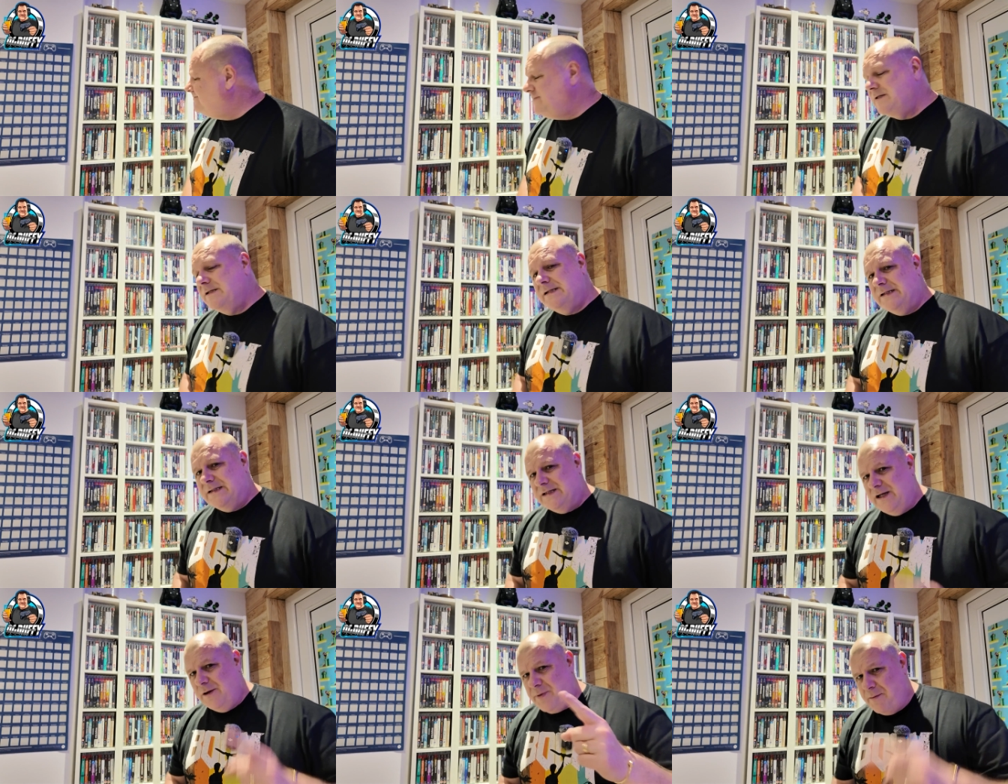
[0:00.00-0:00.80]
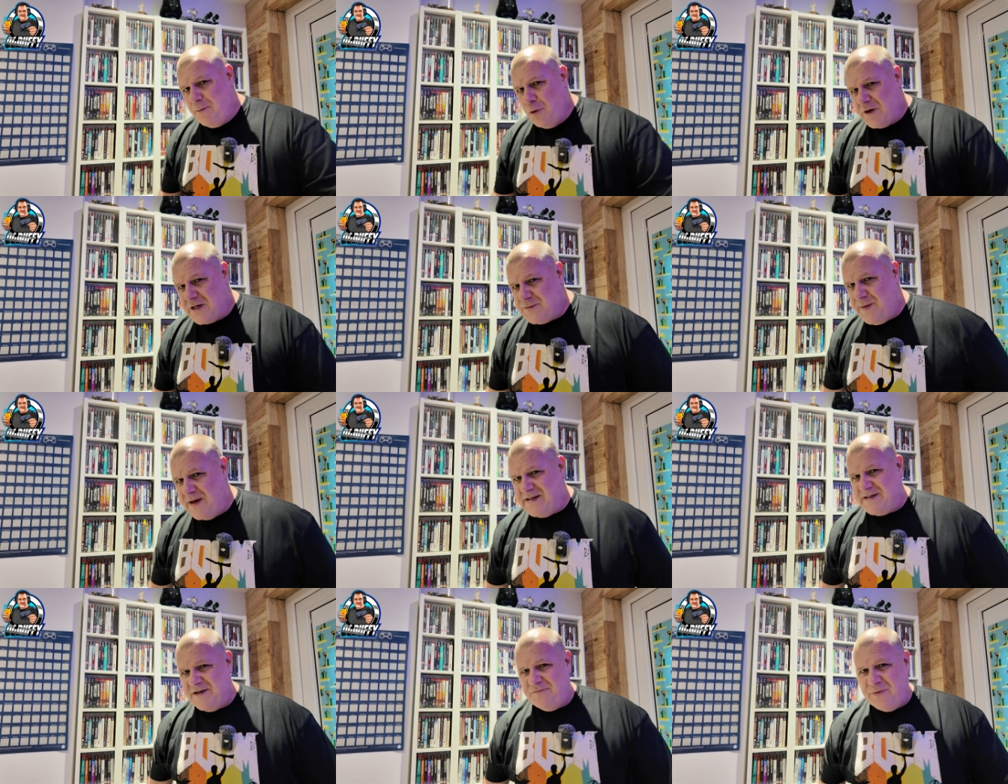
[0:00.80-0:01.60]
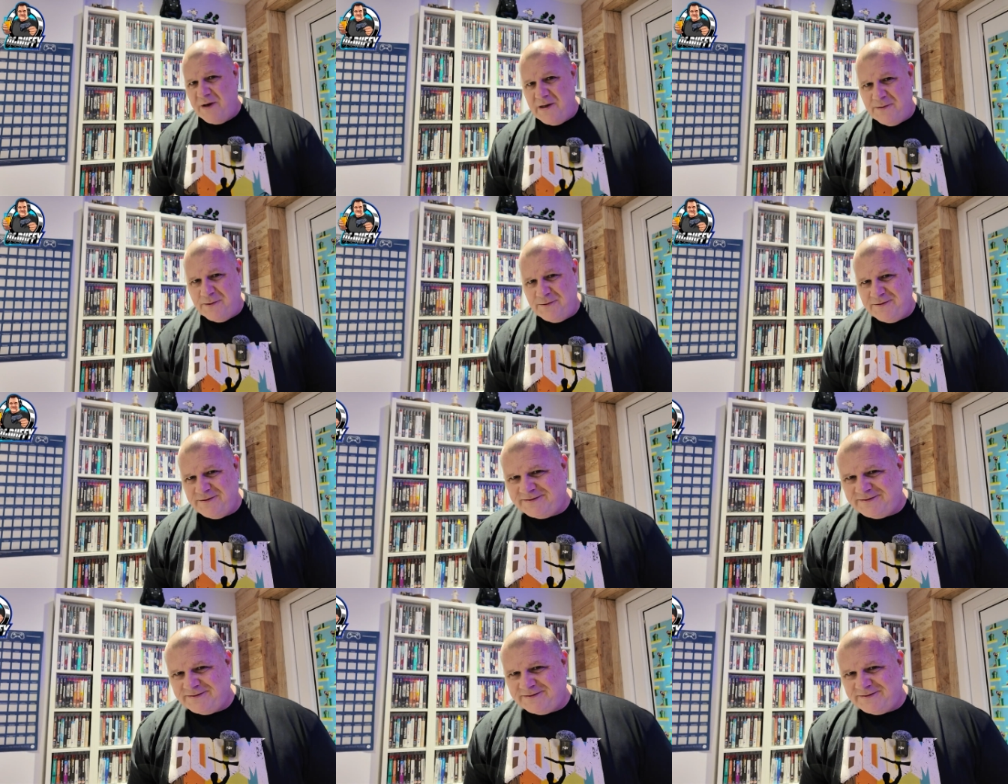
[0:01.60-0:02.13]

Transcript: a little bit more expensive, people.